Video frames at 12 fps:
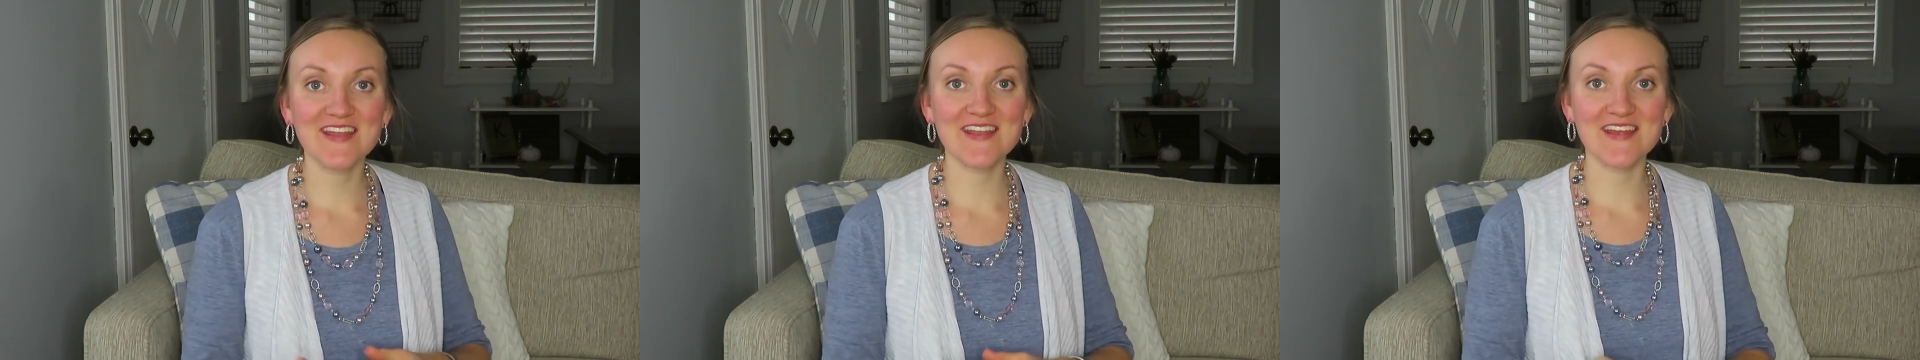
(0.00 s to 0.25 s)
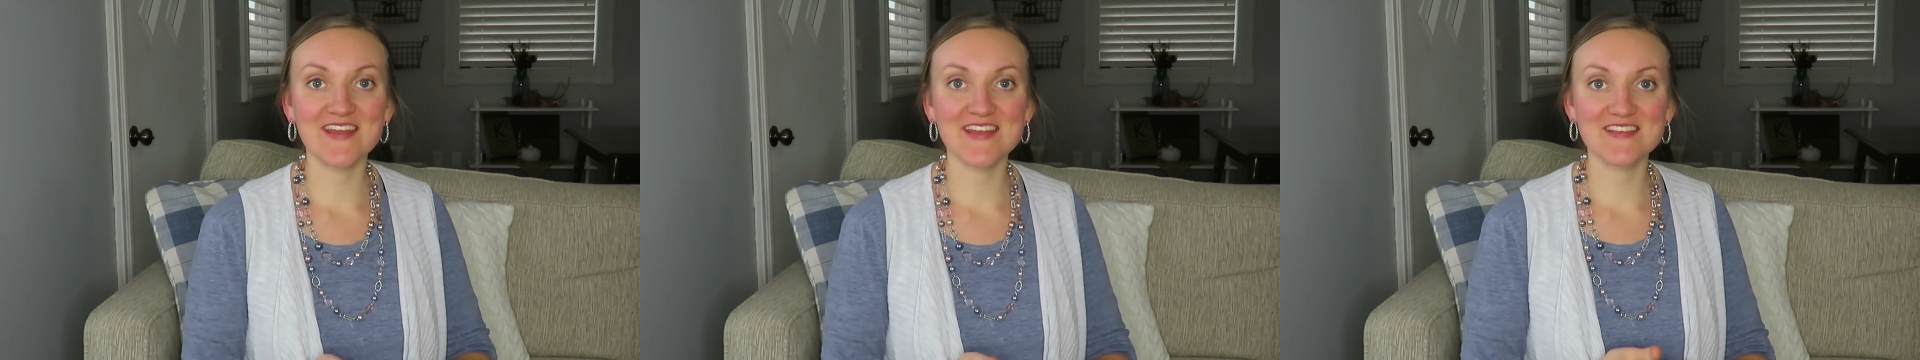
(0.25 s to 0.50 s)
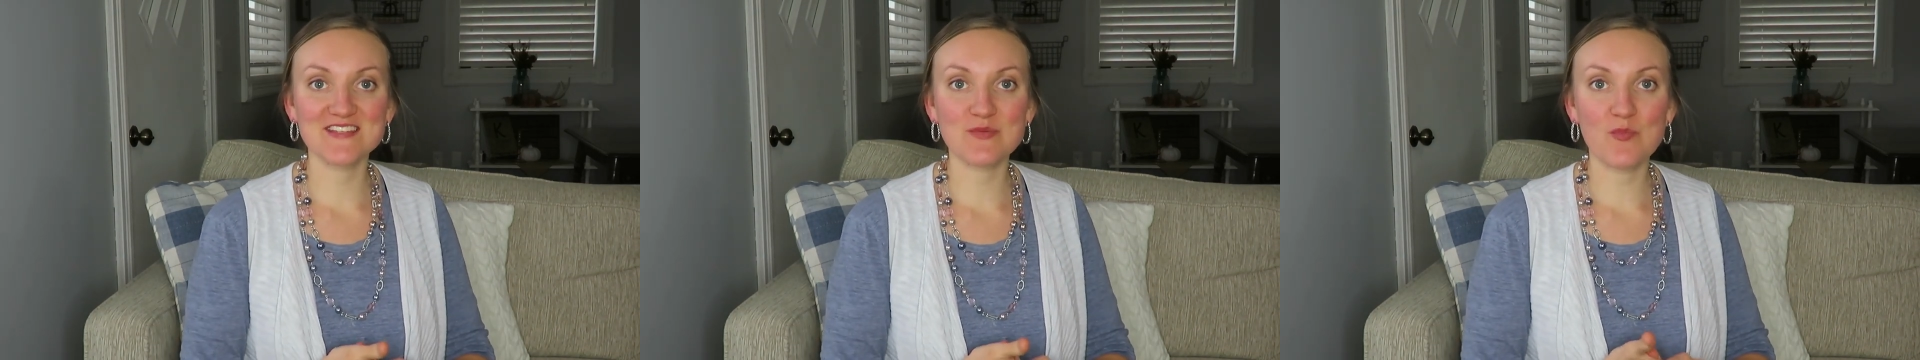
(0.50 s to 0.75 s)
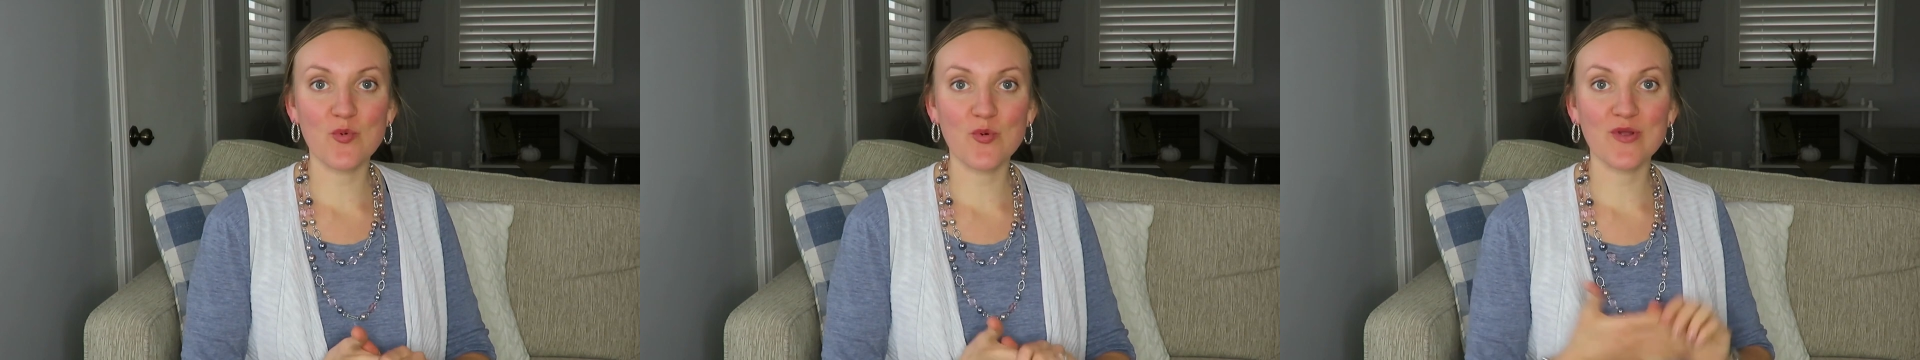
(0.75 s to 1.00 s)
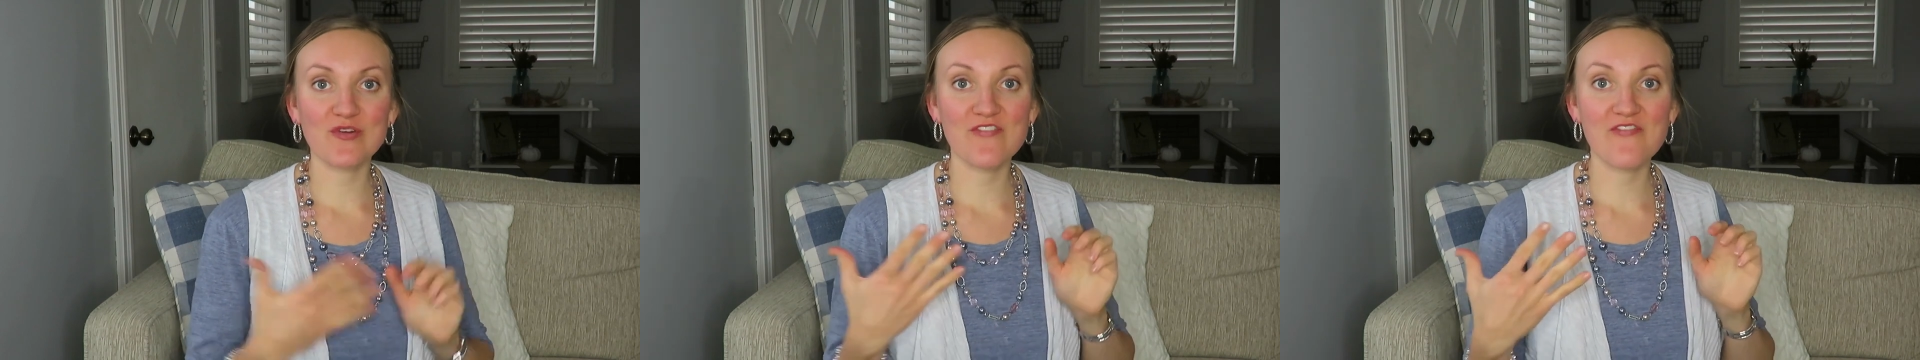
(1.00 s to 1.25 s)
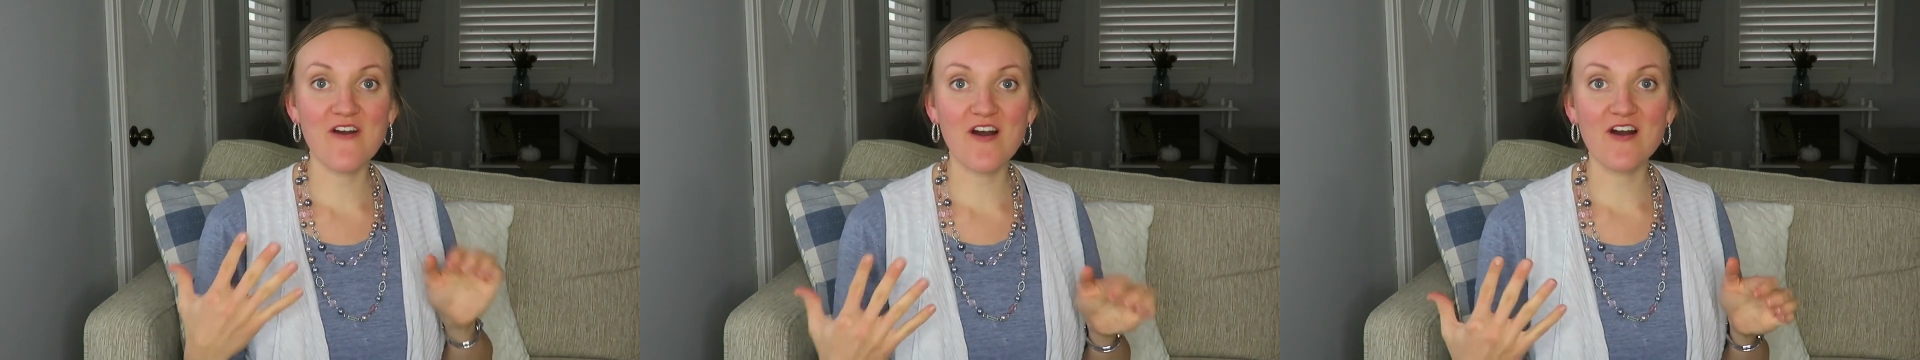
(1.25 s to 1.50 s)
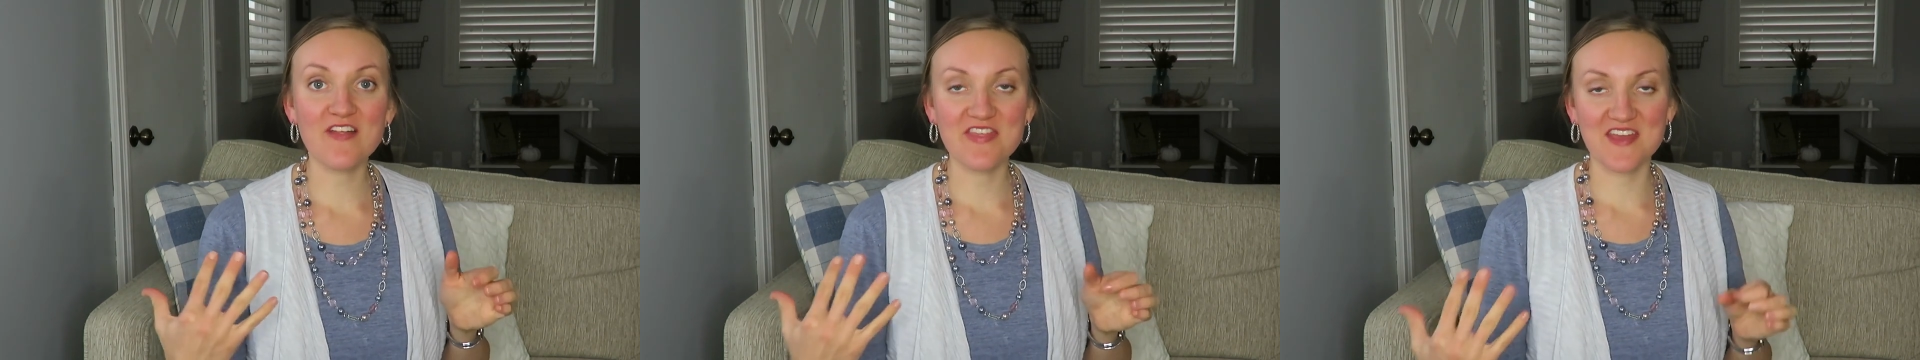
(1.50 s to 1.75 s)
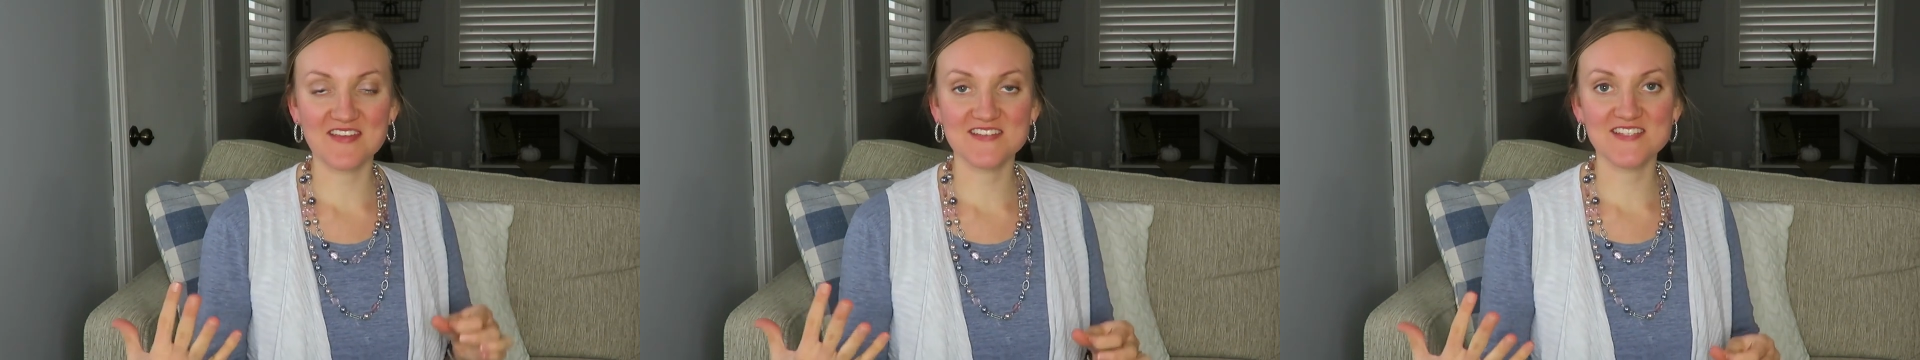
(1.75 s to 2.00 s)
It is more fall
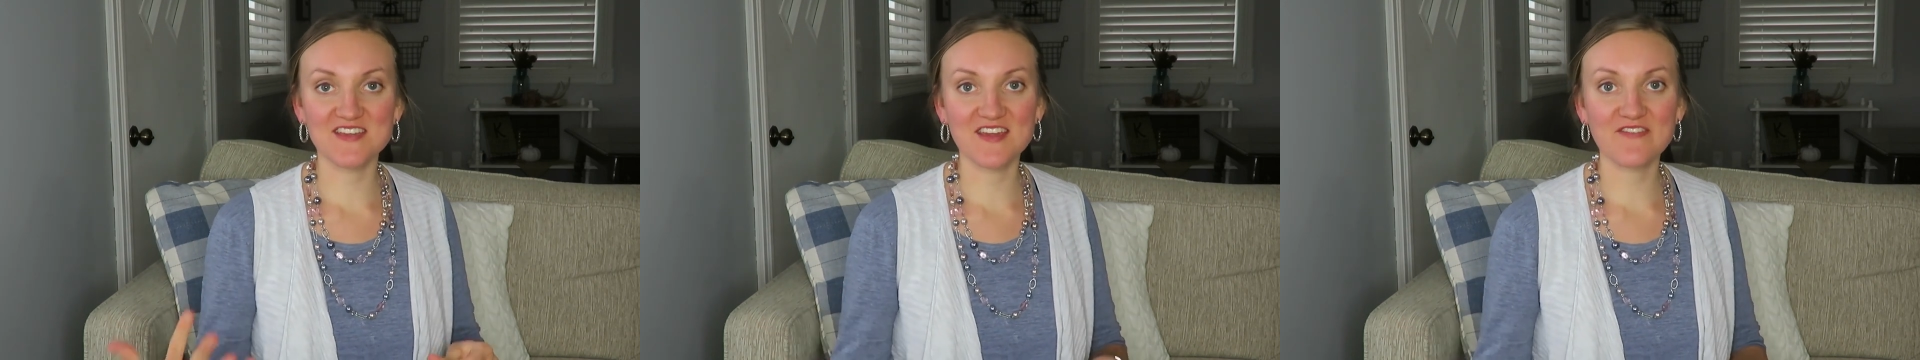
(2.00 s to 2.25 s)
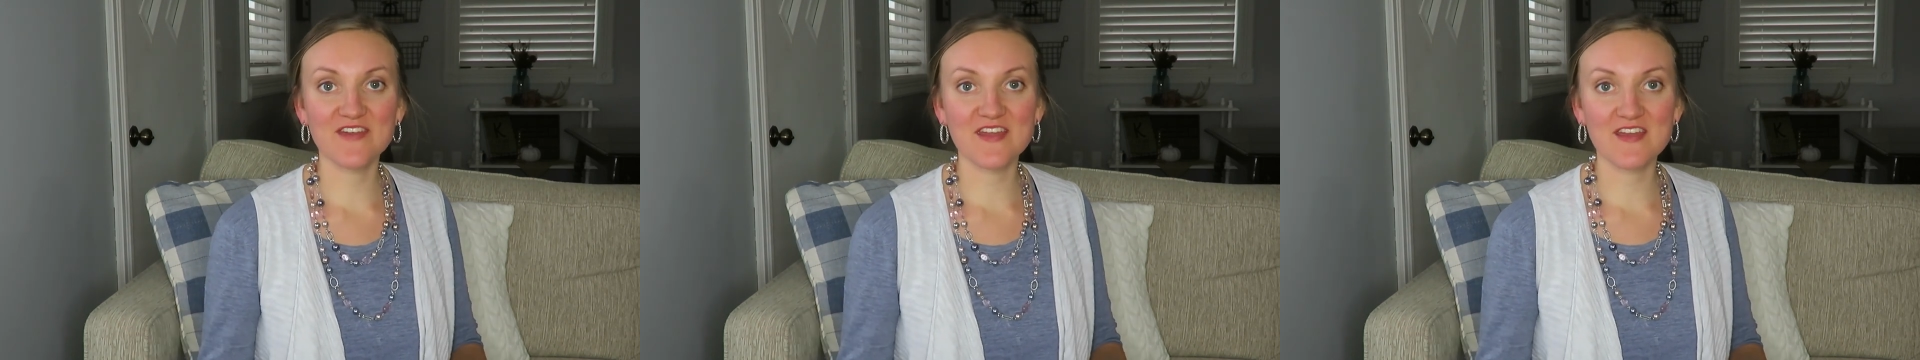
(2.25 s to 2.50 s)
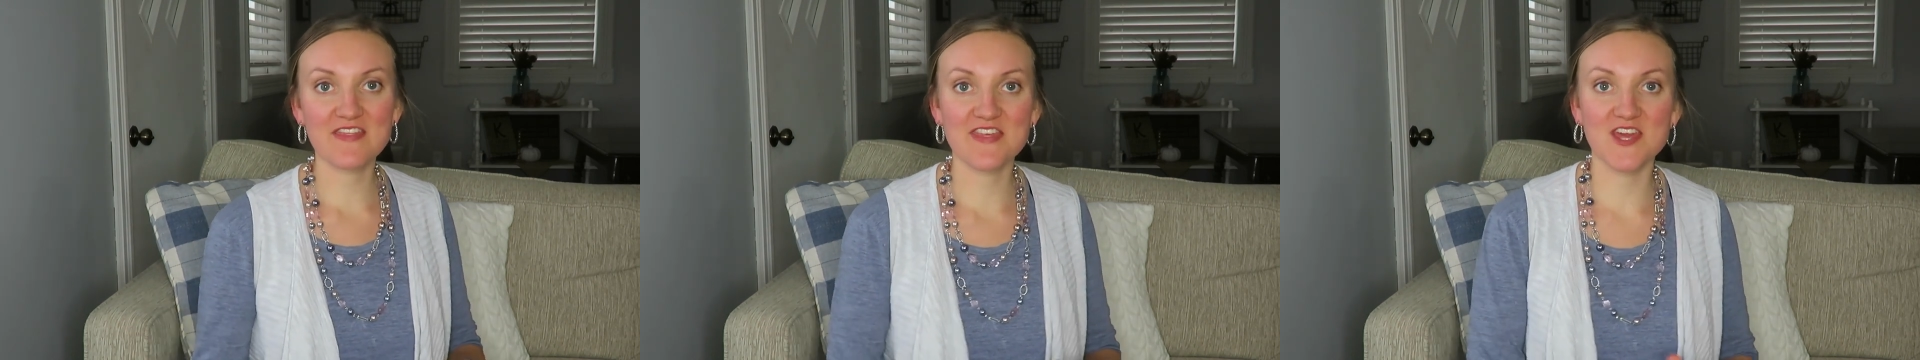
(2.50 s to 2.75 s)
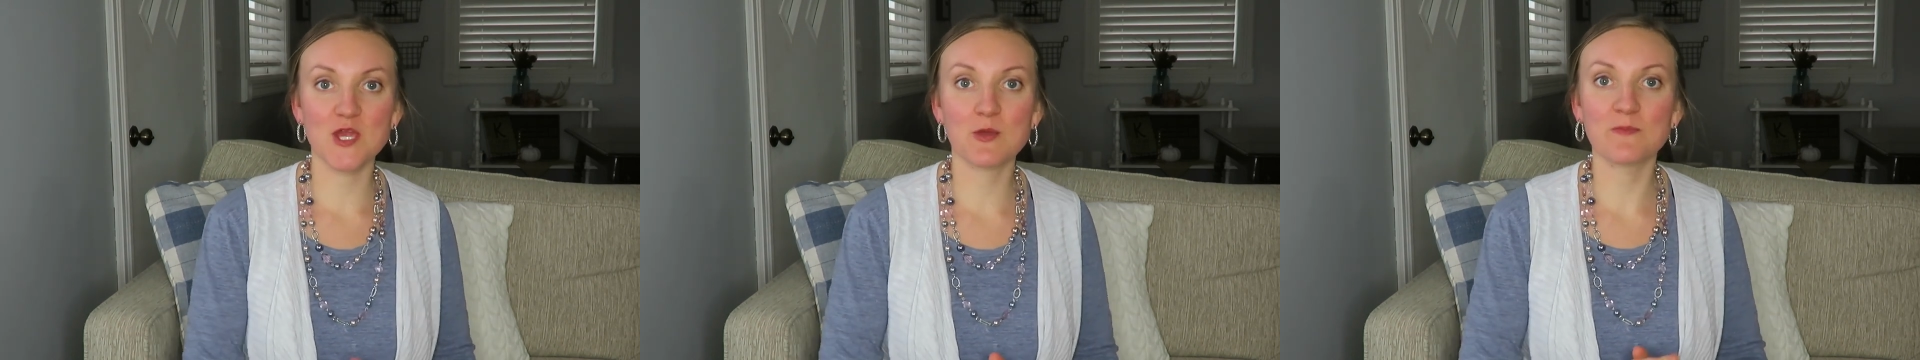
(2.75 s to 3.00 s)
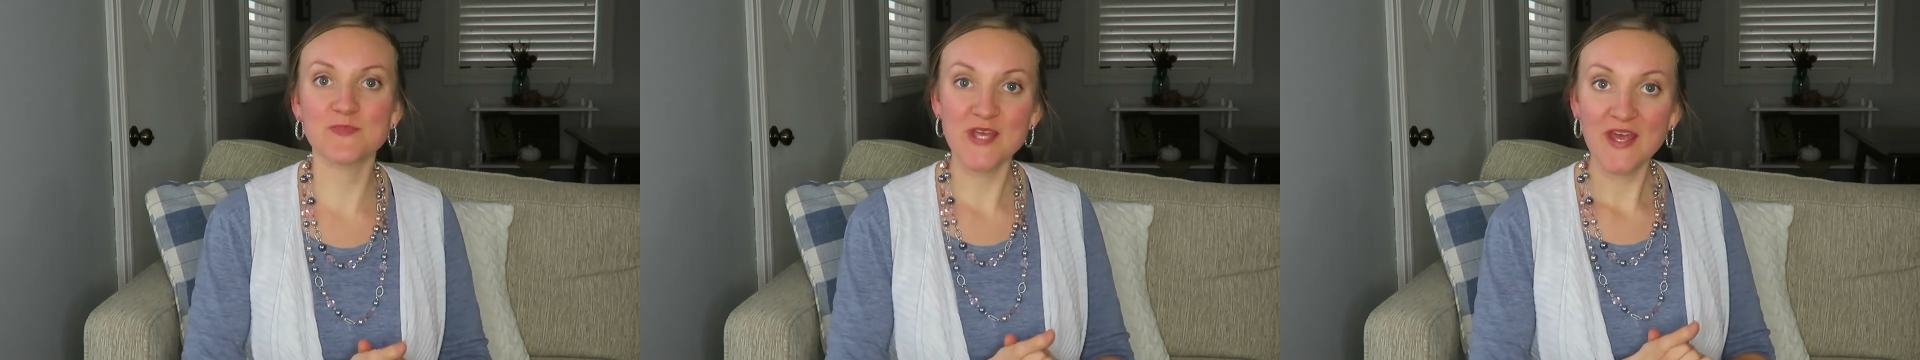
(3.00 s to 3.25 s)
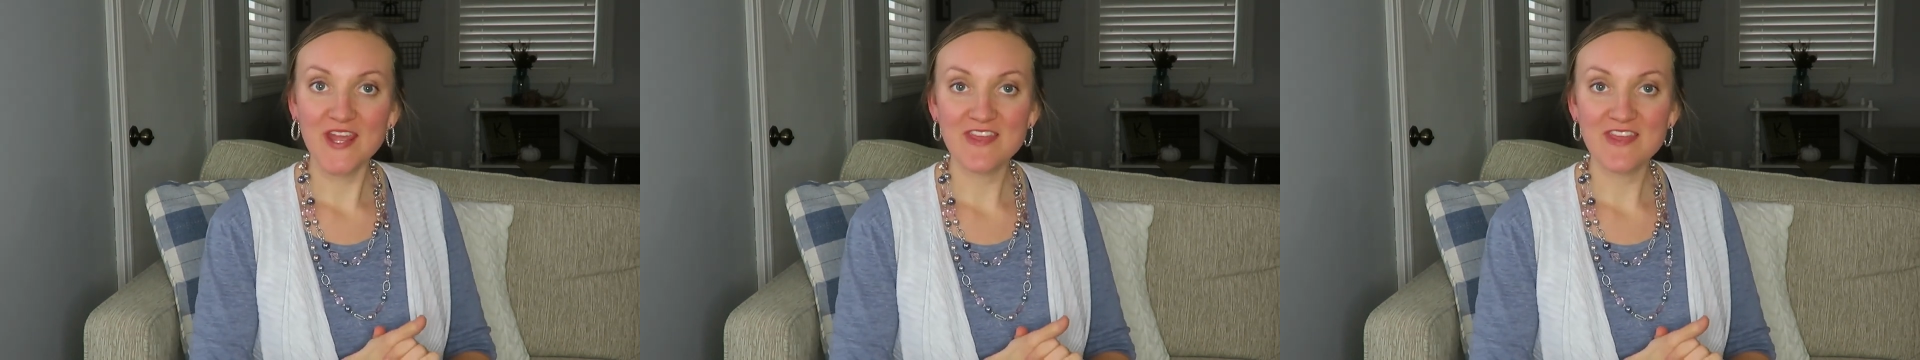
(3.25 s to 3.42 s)
Thanksgiving themed.